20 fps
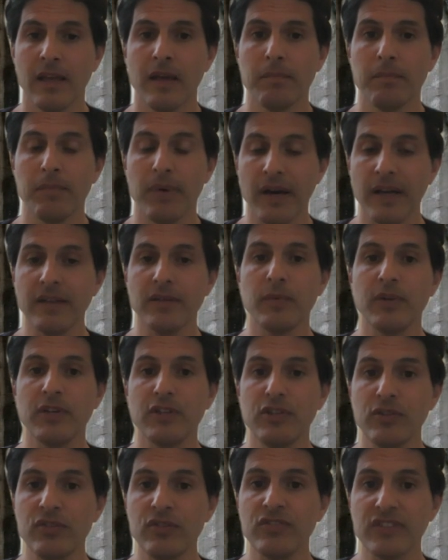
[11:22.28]
But we
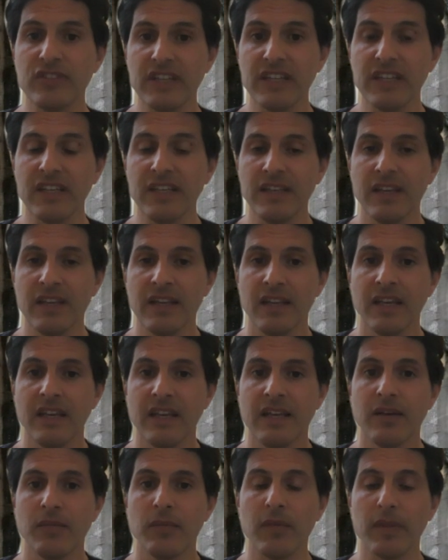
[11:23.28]
do see,
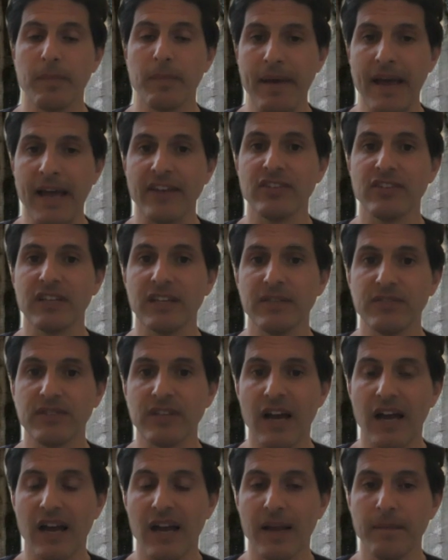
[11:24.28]
with the passing of
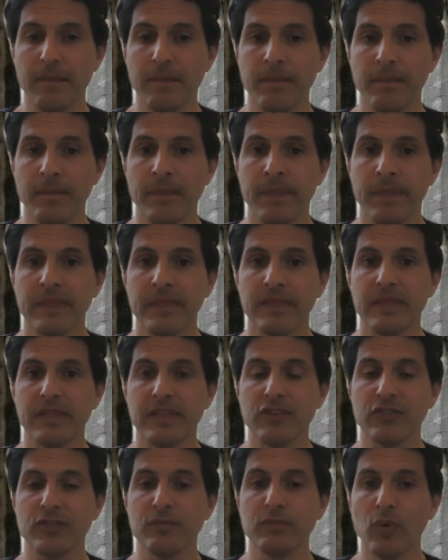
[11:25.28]
time,
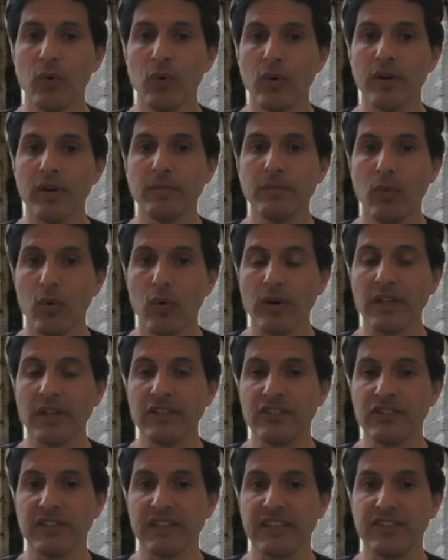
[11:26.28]
there's more and more
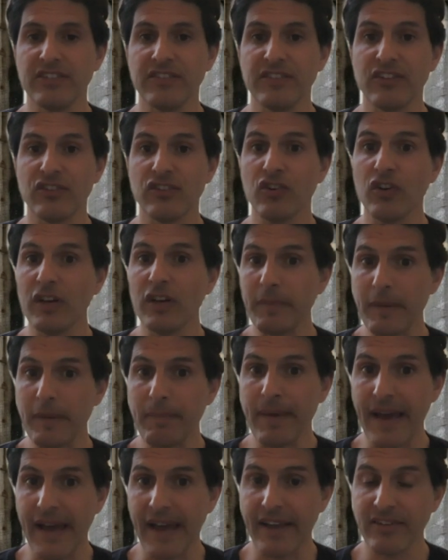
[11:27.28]
legislation that's going to be
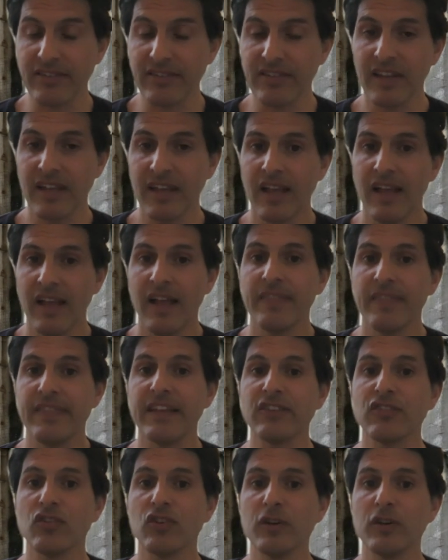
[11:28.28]
passed
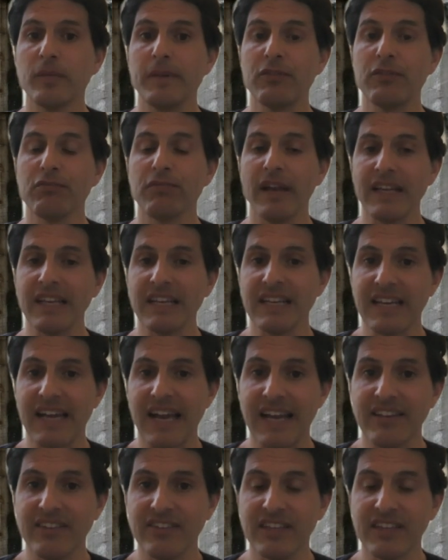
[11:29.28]
that's going to be
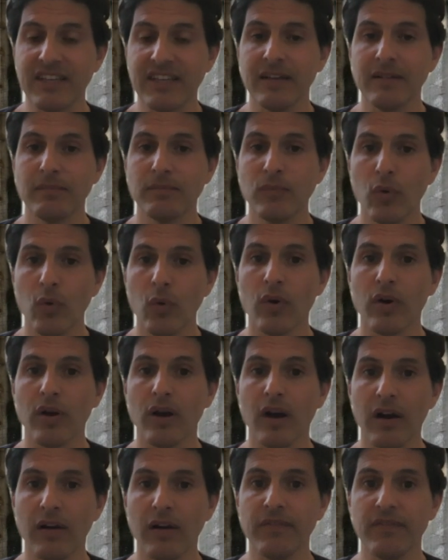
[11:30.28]
recognizing
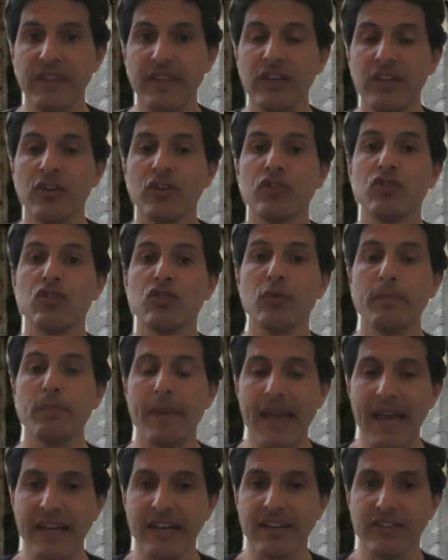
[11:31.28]
more of the
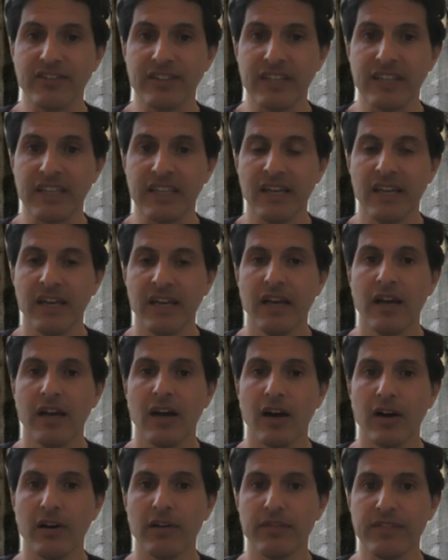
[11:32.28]
humanity
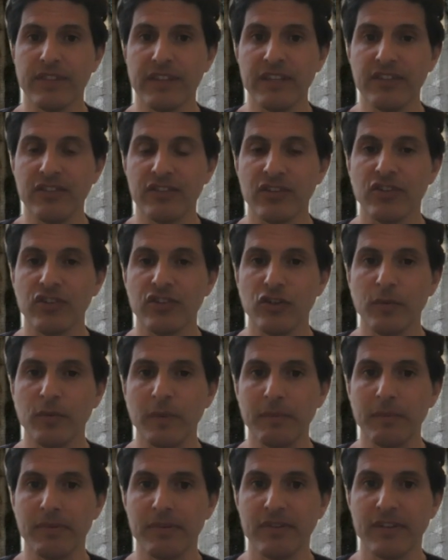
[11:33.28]
of these
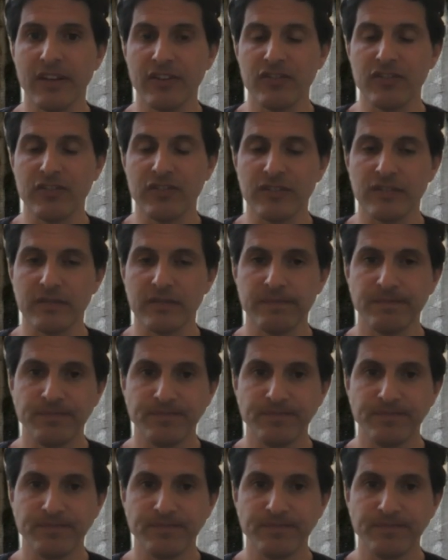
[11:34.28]
human possessions.